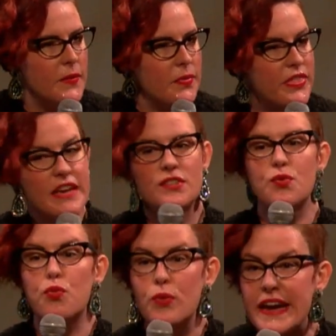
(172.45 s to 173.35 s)
This
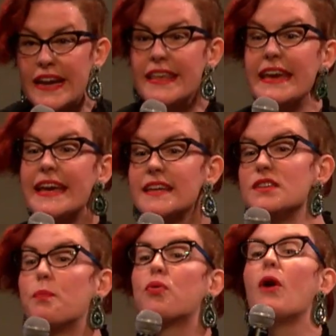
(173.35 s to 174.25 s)
really is a
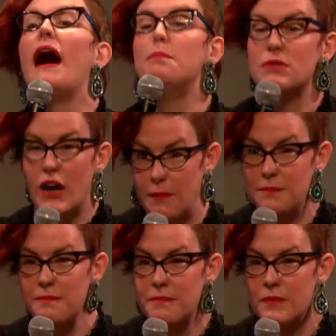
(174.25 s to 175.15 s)

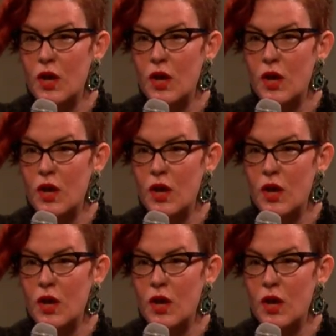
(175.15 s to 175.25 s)
problem